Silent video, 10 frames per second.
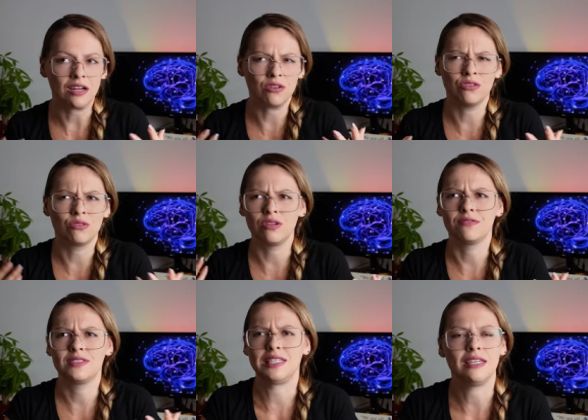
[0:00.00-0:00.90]
don't know
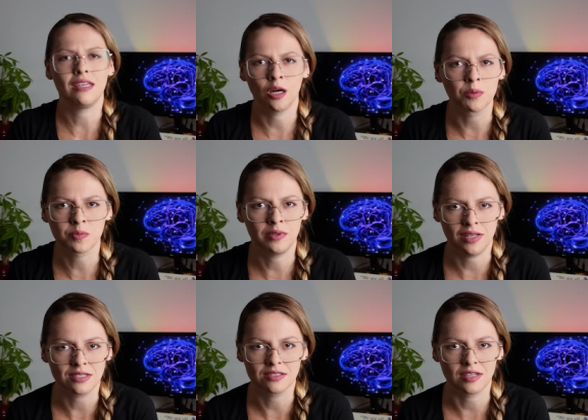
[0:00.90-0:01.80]
if tea helps me
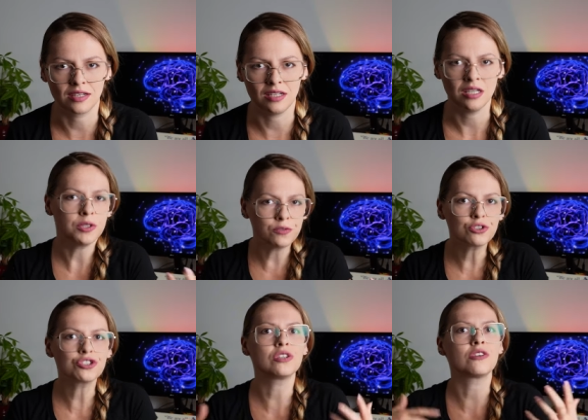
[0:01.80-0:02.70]
necessarily, but for
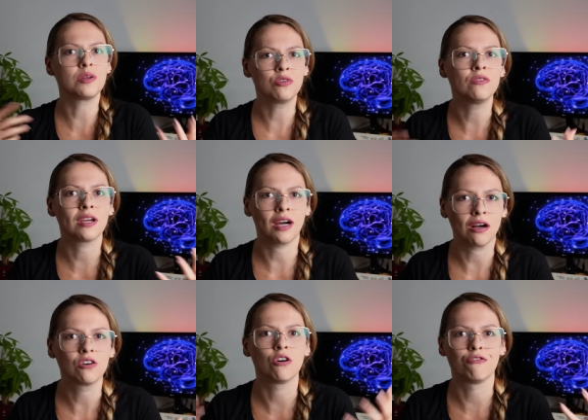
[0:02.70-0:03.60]
sure, removing
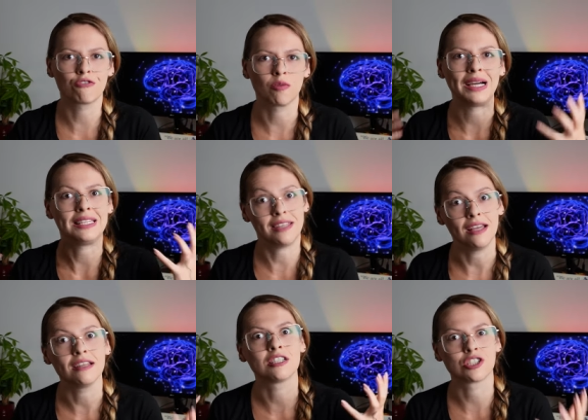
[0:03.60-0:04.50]
alcohol from my
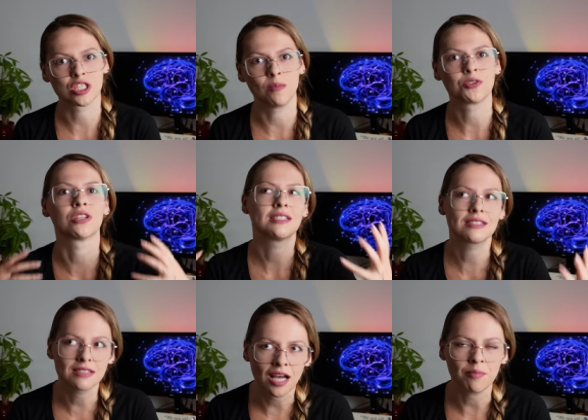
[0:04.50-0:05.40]
daily consumption
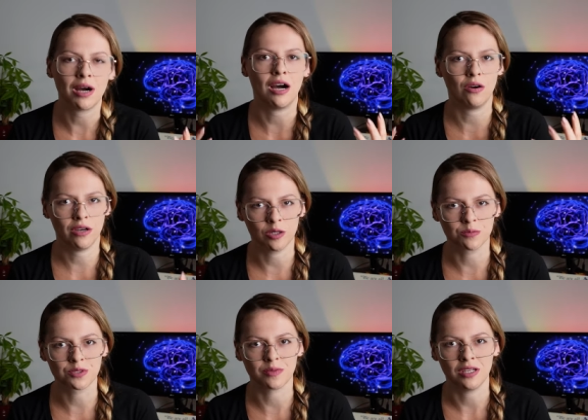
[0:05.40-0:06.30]
somehow
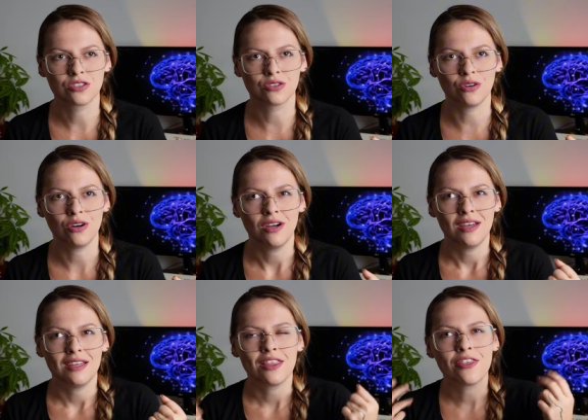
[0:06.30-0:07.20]
helps me. So
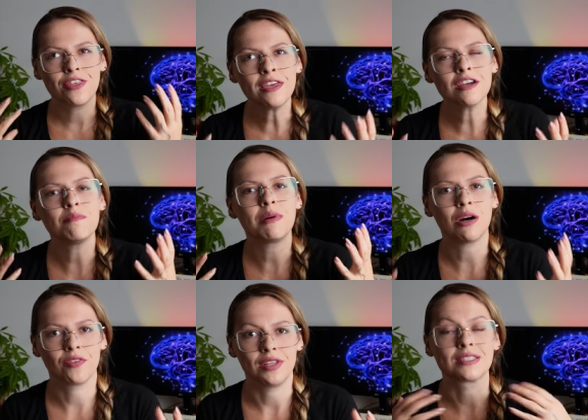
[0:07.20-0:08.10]
think
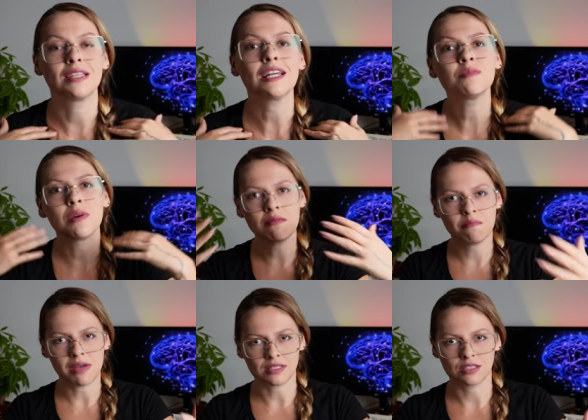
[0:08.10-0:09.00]
about this. That's my
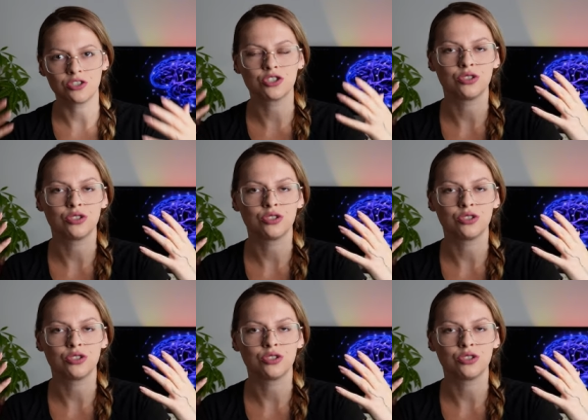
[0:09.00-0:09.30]
message